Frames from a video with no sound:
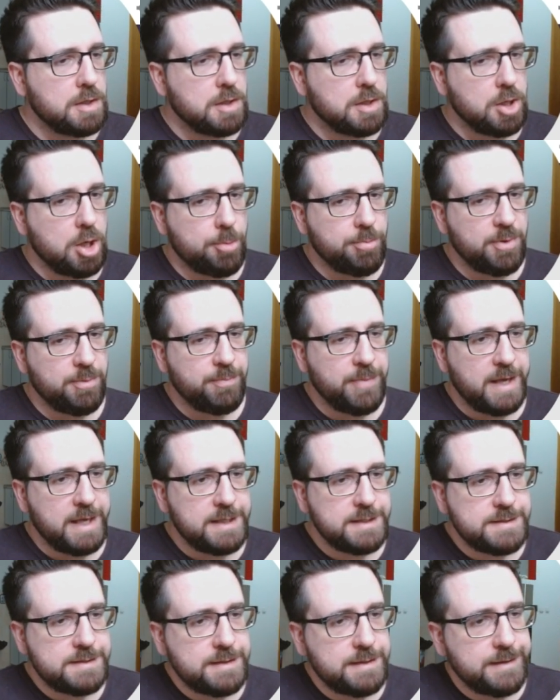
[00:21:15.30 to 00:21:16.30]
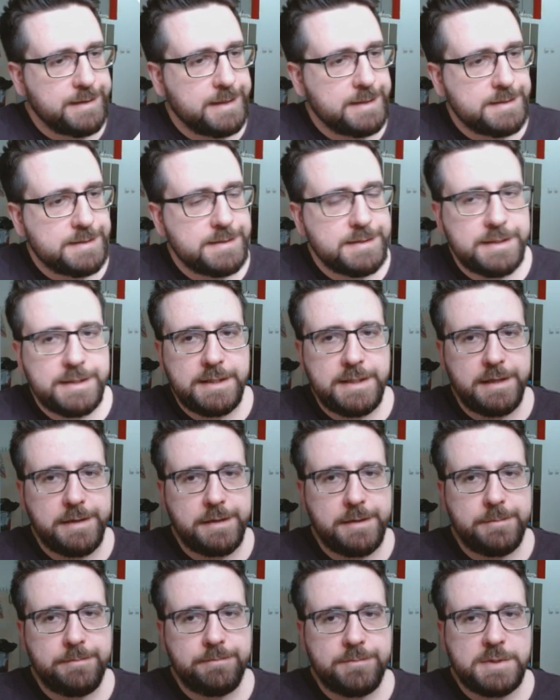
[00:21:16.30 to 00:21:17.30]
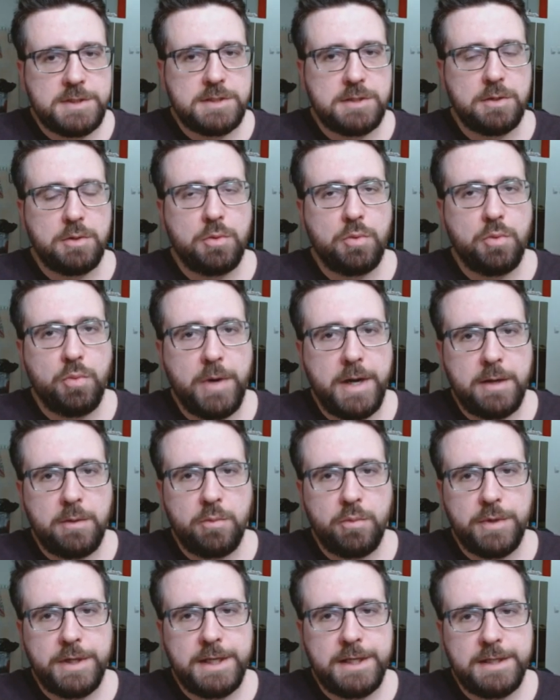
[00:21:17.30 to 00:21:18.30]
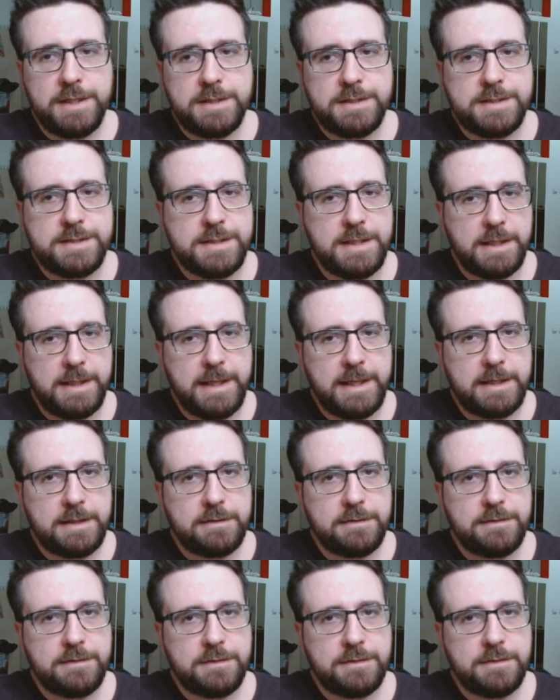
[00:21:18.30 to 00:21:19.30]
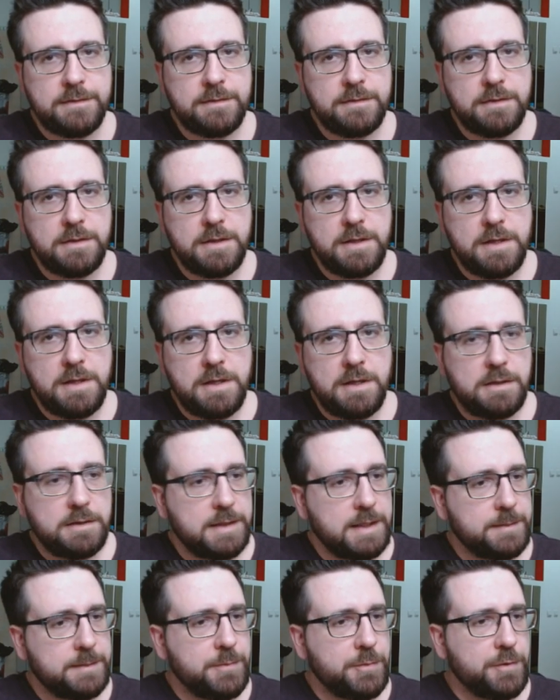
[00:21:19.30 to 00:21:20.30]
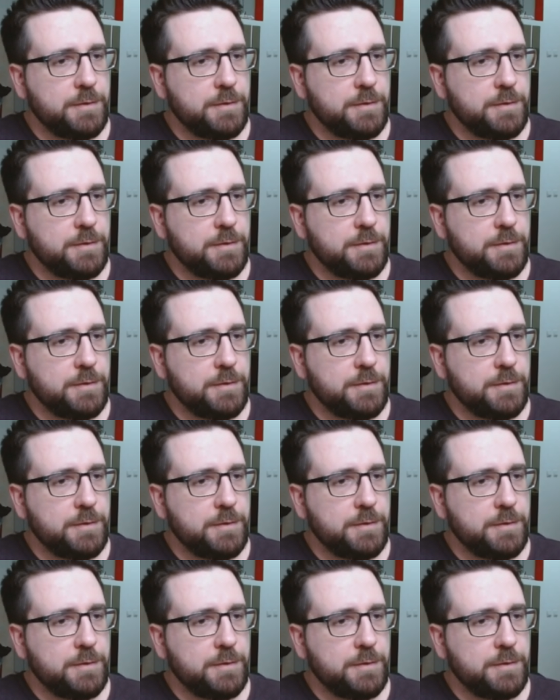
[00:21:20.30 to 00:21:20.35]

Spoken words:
copy paste this here. So when we select, let me